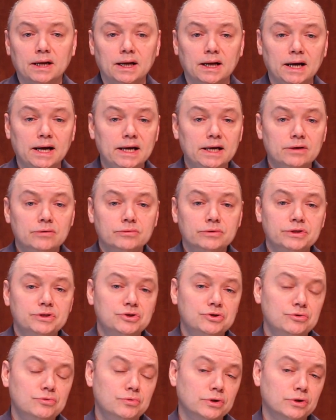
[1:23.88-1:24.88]
I had only
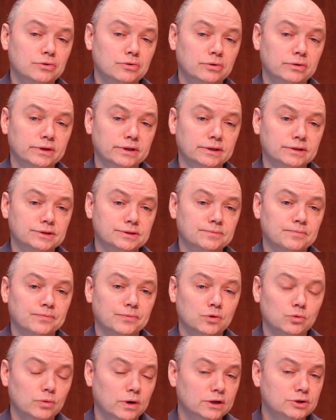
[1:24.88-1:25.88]
2 recordings,
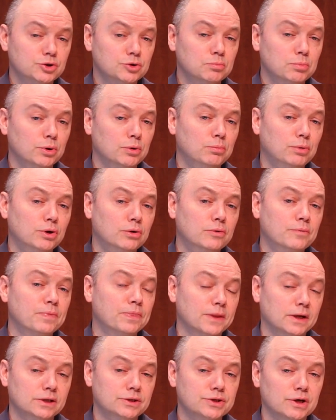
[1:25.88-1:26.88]
Roger Bobo
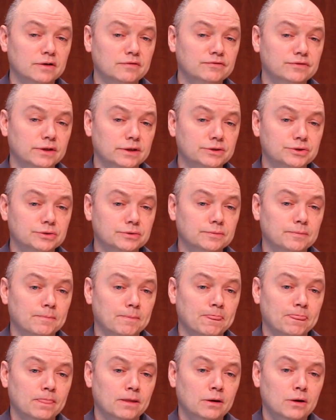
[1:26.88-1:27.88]
and John Fletcher.
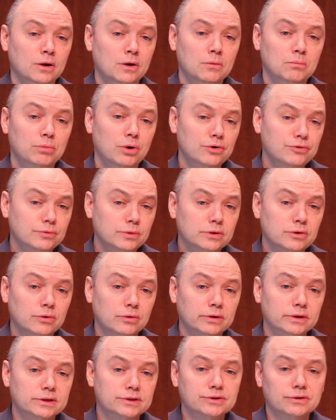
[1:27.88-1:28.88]
Both
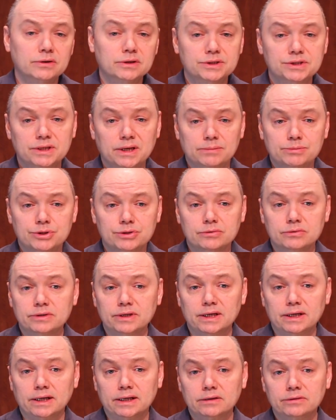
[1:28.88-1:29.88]
recordings are exceptional,
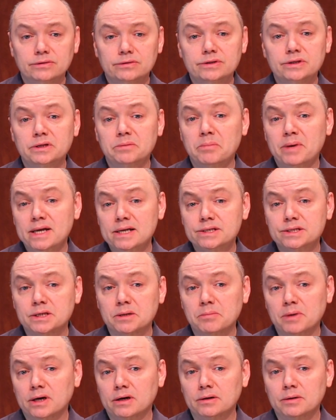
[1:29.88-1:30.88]
and I learned an amazing
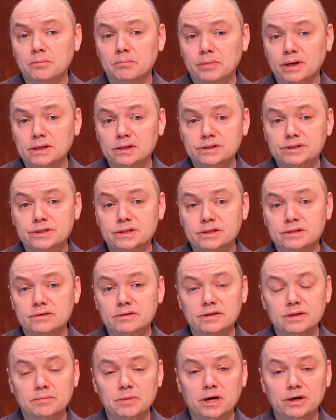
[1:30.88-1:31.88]
amount by listening to
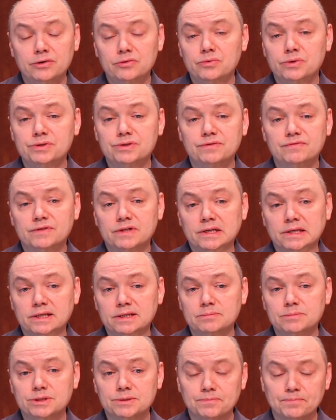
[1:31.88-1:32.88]
them hundreds of
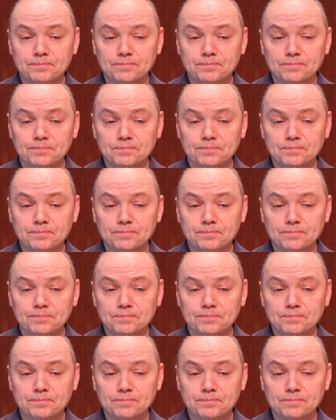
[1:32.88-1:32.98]
times.